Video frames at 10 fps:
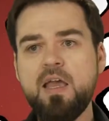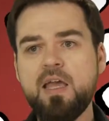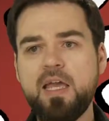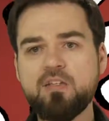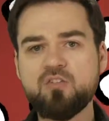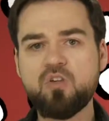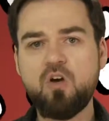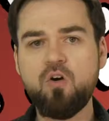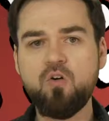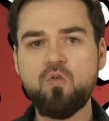And
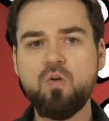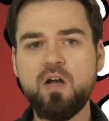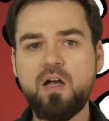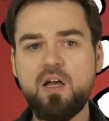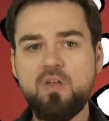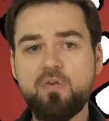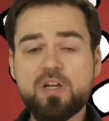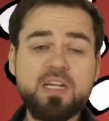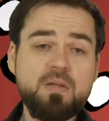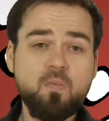so they're
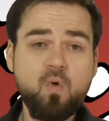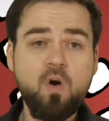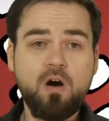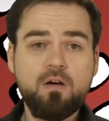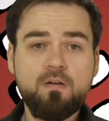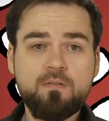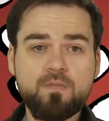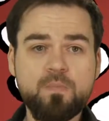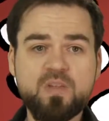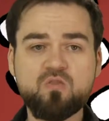going to need more
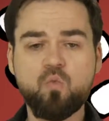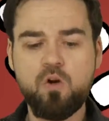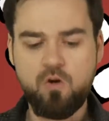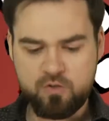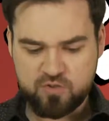from this world.